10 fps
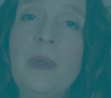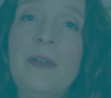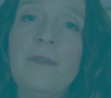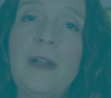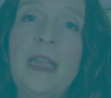be
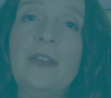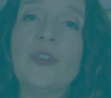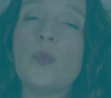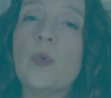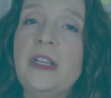afraid
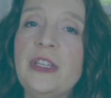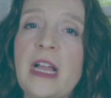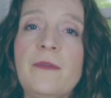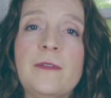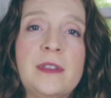to reach
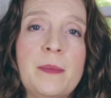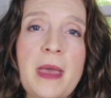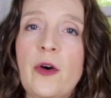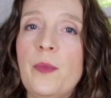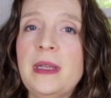out for some
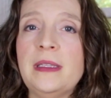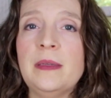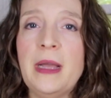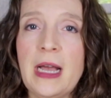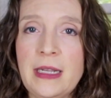help and
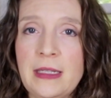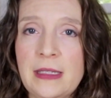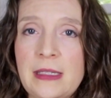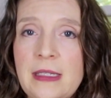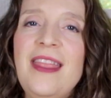some guidance.